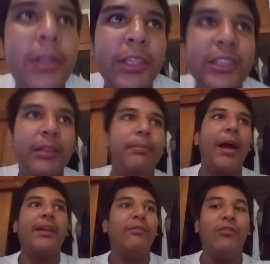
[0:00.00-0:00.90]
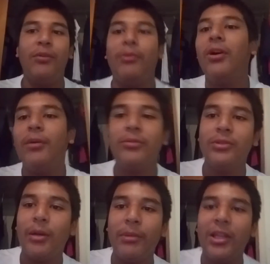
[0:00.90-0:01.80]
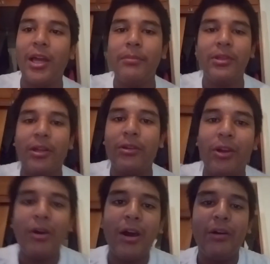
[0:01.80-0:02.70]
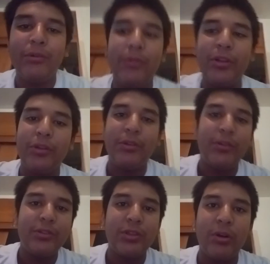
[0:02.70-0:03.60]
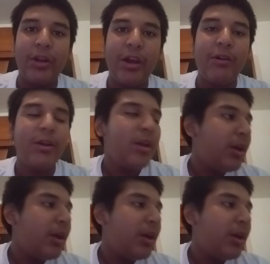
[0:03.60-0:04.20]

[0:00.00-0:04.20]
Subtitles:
He's a back in football. I'm a lineman. I don't know how it really turned out.